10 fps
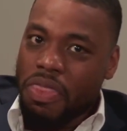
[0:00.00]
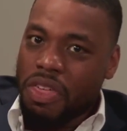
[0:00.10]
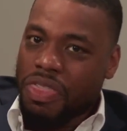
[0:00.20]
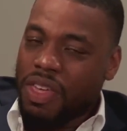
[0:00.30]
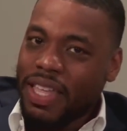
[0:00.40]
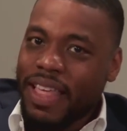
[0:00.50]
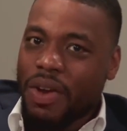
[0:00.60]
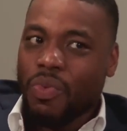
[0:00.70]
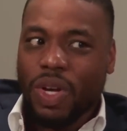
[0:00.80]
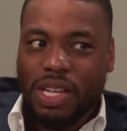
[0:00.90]
The thing
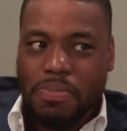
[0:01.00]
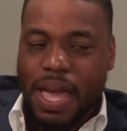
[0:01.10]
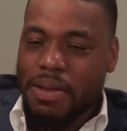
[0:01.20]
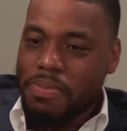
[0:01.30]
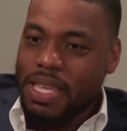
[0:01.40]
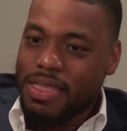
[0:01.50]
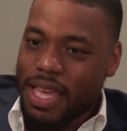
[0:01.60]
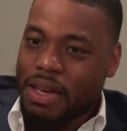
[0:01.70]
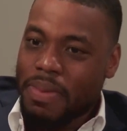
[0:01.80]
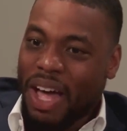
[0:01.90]
that really made me
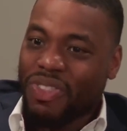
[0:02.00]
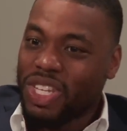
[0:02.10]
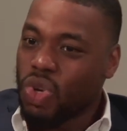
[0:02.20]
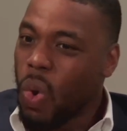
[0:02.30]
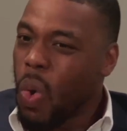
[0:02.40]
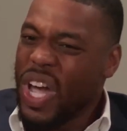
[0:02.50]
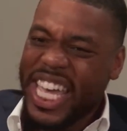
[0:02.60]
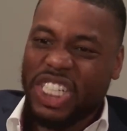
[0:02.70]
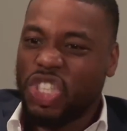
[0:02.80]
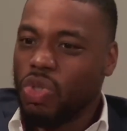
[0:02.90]
think about this whole
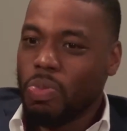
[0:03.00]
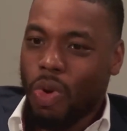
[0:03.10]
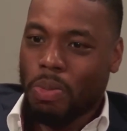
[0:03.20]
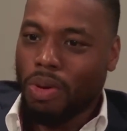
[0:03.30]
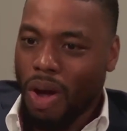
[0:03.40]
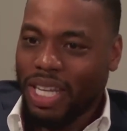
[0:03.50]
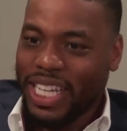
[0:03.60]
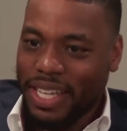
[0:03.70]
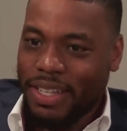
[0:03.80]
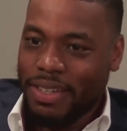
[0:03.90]
issue more
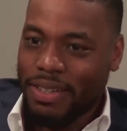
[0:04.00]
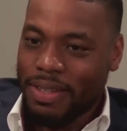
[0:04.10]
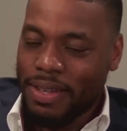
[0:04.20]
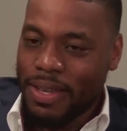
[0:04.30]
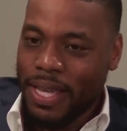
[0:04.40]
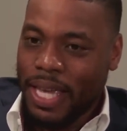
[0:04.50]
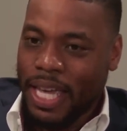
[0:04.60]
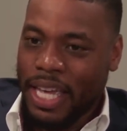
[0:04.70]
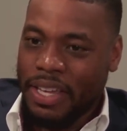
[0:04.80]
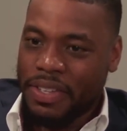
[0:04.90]
broadly
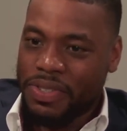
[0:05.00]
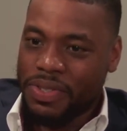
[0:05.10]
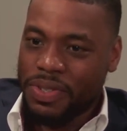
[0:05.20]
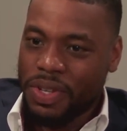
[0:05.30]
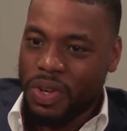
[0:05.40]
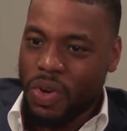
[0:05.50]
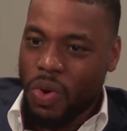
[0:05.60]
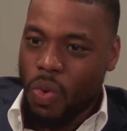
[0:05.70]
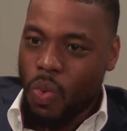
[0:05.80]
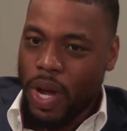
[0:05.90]
is
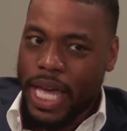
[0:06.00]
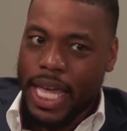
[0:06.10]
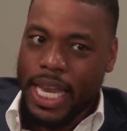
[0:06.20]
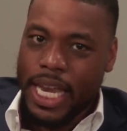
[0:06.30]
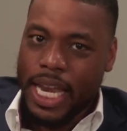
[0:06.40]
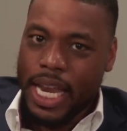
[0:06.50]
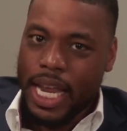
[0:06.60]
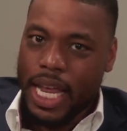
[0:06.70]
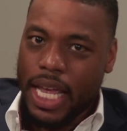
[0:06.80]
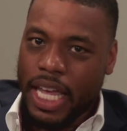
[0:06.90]
when
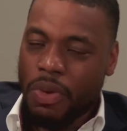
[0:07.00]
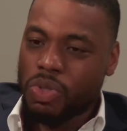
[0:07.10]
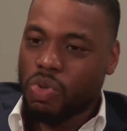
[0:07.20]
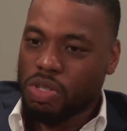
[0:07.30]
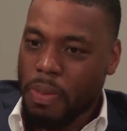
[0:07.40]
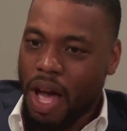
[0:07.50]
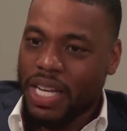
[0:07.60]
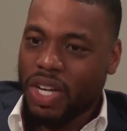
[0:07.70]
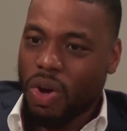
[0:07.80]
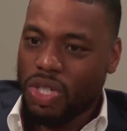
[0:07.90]
he was
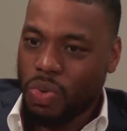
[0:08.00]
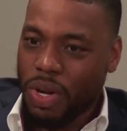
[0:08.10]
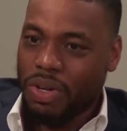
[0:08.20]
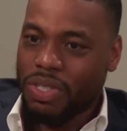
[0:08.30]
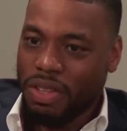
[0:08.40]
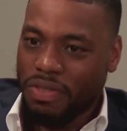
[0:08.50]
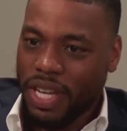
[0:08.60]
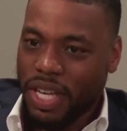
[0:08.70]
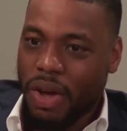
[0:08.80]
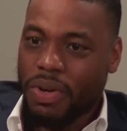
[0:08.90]
responding on Twitter to the
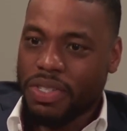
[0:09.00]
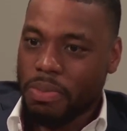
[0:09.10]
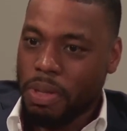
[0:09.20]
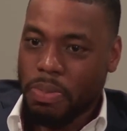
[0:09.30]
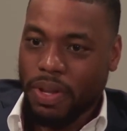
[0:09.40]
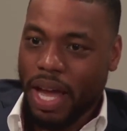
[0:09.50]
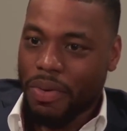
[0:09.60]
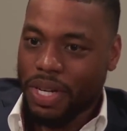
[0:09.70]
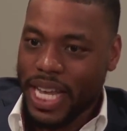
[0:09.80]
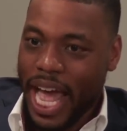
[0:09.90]
video to some people
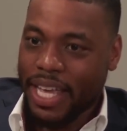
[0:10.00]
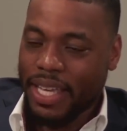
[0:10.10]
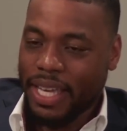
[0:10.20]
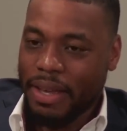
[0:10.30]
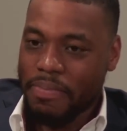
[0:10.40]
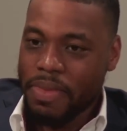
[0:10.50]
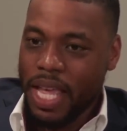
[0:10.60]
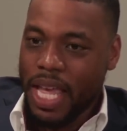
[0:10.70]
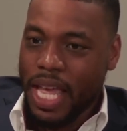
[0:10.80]
that were attacking him.